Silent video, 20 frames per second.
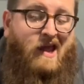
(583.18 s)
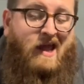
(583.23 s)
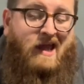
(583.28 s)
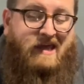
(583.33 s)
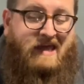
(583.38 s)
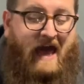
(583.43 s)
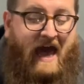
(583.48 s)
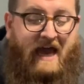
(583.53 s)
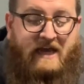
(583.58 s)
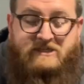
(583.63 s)

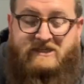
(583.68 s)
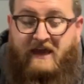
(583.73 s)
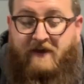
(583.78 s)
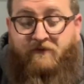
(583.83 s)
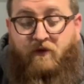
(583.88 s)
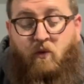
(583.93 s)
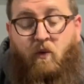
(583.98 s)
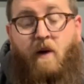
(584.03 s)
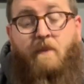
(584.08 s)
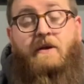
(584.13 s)
Guys, if
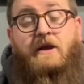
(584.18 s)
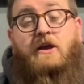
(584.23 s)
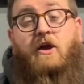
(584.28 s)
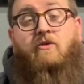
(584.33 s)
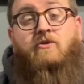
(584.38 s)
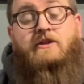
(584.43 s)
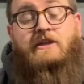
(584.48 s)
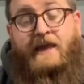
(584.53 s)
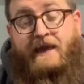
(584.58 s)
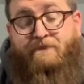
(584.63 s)
you want me to go
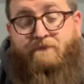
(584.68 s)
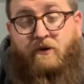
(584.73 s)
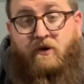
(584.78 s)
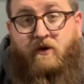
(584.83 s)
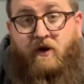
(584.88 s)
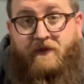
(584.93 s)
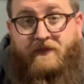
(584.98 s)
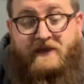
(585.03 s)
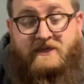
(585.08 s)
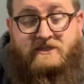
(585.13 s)
deeper
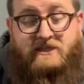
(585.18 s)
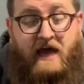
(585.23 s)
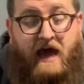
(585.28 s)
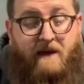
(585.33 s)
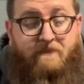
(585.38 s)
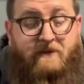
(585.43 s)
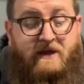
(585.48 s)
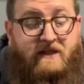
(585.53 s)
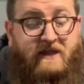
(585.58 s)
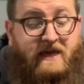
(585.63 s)
on this
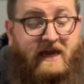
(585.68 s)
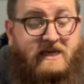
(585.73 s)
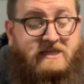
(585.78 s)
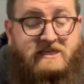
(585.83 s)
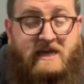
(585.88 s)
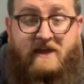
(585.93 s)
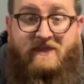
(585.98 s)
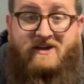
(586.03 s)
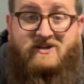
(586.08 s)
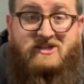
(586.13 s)
topic, like I
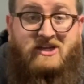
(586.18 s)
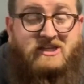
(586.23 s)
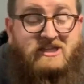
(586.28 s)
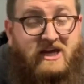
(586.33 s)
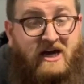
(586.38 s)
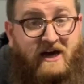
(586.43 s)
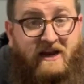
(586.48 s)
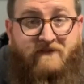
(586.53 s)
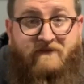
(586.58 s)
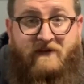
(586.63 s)
said, there's a
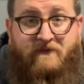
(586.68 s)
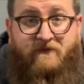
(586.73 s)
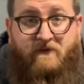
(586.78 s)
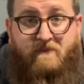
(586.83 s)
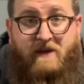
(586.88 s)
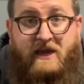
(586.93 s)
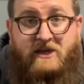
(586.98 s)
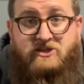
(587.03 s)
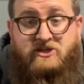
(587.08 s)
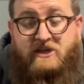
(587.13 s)
ton of
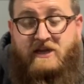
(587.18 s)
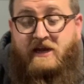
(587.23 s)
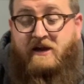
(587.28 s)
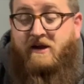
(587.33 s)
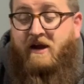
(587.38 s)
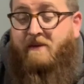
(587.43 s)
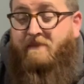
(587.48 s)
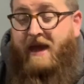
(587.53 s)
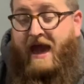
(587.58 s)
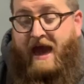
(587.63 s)
information here.
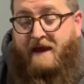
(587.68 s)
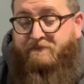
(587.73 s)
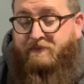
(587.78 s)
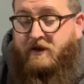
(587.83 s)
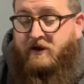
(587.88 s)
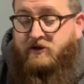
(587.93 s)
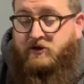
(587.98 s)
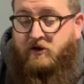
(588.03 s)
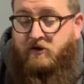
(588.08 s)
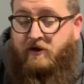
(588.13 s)
I'm happy
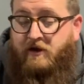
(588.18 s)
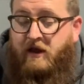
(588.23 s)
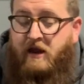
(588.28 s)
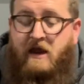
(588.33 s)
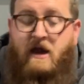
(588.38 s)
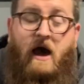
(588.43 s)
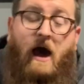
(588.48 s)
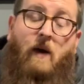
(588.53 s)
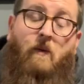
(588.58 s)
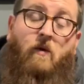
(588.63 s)
to do it.
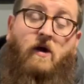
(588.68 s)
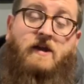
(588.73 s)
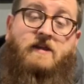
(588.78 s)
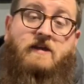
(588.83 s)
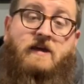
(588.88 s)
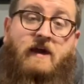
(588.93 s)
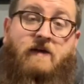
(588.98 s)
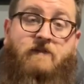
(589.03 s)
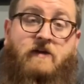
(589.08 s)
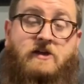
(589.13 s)
I wanted to
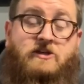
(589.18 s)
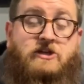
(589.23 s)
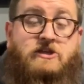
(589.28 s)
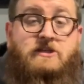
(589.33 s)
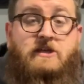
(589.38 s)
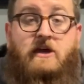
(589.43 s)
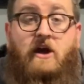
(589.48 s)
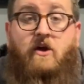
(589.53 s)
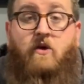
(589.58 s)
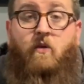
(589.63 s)
give you just
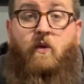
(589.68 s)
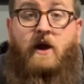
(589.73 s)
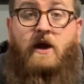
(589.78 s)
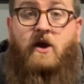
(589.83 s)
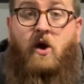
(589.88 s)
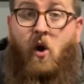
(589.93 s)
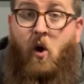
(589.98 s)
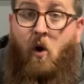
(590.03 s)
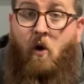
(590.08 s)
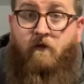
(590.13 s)
like a
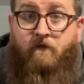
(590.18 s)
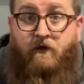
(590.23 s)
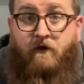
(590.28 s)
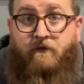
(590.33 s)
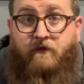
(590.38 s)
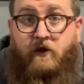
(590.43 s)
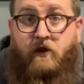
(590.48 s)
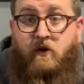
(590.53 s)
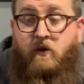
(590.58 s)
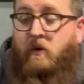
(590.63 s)
quick
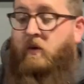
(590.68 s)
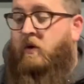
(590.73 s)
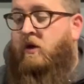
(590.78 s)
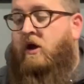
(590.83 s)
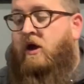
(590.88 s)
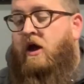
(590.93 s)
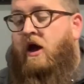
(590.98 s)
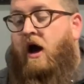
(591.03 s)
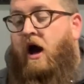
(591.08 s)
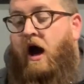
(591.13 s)
overview
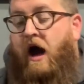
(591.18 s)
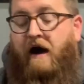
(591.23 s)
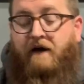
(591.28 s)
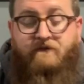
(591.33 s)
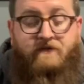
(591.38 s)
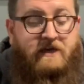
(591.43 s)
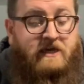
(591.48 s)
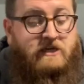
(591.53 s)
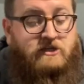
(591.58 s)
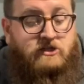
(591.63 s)
of
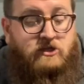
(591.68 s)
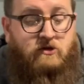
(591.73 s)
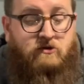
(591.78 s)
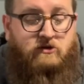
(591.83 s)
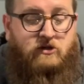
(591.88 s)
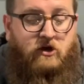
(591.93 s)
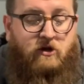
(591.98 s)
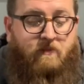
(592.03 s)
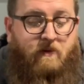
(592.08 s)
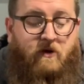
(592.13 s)
these two
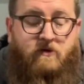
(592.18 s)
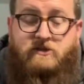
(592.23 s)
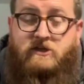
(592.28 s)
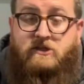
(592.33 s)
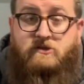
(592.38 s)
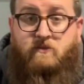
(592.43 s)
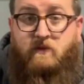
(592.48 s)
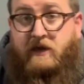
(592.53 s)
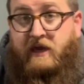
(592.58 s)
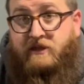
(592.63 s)
turbos,
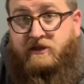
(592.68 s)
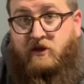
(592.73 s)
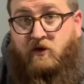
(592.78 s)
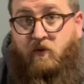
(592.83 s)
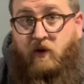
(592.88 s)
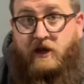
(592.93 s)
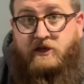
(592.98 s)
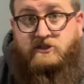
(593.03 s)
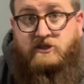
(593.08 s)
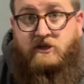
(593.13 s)
because we get the
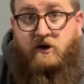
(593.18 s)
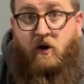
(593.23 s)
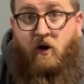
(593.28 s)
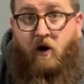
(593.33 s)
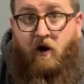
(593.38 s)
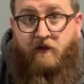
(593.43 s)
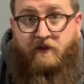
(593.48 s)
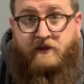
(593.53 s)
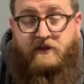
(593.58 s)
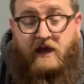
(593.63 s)
question
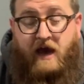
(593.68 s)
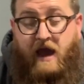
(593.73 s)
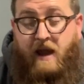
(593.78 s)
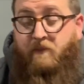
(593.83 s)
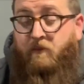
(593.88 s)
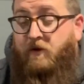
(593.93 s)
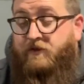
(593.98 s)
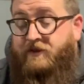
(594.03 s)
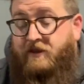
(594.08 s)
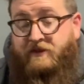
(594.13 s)
all the time
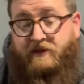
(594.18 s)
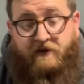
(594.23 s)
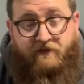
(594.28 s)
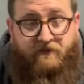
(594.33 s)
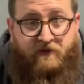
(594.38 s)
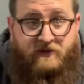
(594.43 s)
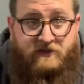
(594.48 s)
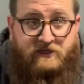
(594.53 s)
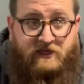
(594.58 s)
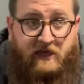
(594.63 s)
what the
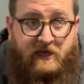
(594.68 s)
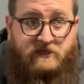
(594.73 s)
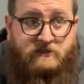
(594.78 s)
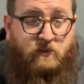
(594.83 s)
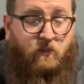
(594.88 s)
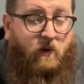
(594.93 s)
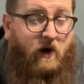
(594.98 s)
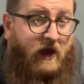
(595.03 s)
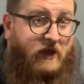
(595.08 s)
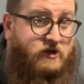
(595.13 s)
difference is
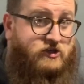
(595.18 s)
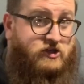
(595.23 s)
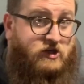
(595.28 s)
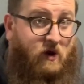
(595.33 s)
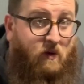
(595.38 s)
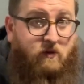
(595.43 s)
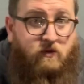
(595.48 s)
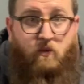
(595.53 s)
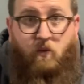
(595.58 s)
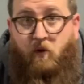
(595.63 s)
and why you should
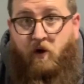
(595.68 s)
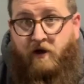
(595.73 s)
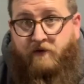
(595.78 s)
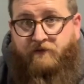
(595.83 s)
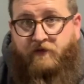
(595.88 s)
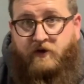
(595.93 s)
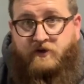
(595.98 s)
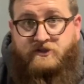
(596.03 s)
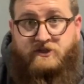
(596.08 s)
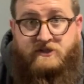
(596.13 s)
go with one
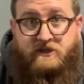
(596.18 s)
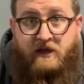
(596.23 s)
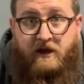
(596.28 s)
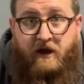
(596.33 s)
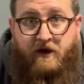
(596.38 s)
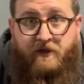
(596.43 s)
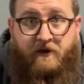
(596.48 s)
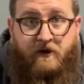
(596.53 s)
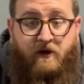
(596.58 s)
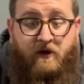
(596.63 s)
versus the
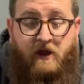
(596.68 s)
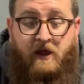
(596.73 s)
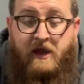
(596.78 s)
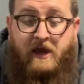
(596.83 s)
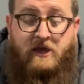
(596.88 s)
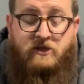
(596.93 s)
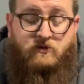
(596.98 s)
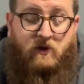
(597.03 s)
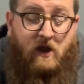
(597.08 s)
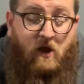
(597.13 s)
other.
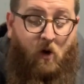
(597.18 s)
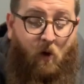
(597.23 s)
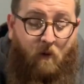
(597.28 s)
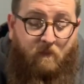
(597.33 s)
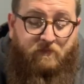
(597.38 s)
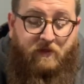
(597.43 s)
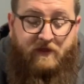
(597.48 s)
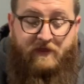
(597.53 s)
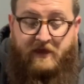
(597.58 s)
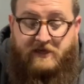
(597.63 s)
So I hope
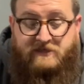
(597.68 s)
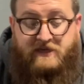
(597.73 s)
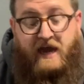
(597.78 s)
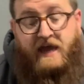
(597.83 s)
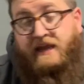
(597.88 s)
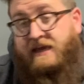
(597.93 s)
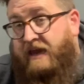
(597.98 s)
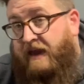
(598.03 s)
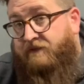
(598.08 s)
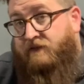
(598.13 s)
that this kind
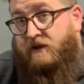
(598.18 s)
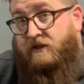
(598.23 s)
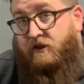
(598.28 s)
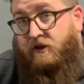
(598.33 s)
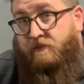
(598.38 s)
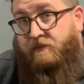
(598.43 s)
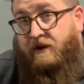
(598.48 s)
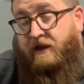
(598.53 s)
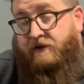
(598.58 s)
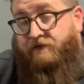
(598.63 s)
of gave you a
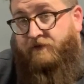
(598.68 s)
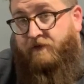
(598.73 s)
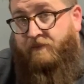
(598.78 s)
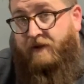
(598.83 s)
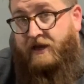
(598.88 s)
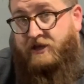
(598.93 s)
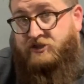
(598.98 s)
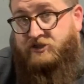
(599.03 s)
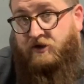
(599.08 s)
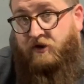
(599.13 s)
little bit of
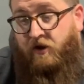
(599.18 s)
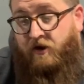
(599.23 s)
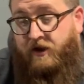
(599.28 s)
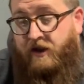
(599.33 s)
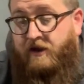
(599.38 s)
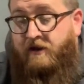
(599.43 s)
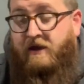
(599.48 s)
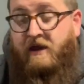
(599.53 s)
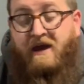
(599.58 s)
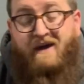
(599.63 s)
information on
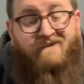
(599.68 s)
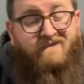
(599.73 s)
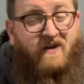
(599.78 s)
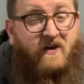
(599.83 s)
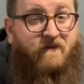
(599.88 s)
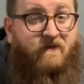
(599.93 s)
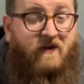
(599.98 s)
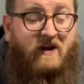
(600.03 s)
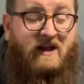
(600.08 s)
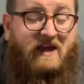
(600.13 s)
it. Feel
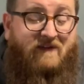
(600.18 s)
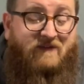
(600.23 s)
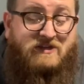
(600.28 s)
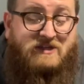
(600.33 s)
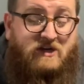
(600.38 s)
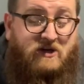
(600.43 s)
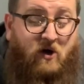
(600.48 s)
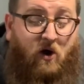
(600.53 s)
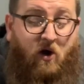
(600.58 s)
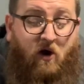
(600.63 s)
free to give us a
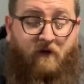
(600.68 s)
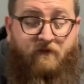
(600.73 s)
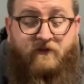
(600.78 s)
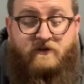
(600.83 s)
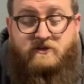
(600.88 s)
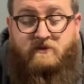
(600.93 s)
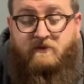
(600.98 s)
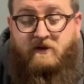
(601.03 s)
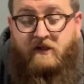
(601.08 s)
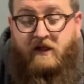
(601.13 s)
call for
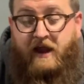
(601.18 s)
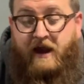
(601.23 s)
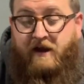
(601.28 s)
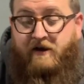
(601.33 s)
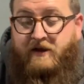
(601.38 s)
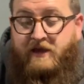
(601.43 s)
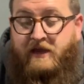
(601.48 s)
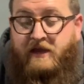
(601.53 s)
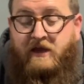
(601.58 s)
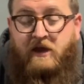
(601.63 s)
some
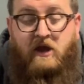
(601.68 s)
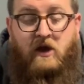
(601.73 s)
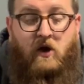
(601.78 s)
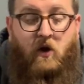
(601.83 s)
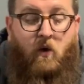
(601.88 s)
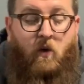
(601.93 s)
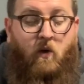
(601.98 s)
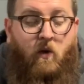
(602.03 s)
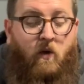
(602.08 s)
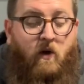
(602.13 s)
clarity,
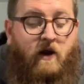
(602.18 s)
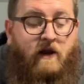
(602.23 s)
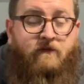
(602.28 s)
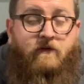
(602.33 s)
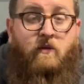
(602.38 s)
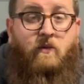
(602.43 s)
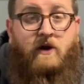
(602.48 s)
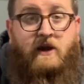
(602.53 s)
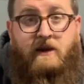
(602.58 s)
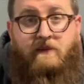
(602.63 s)
or if
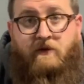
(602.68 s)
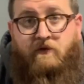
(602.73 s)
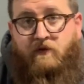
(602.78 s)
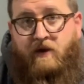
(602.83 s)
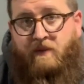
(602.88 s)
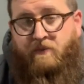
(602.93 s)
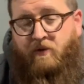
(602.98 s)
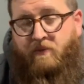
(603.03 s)
you want to hear me ramble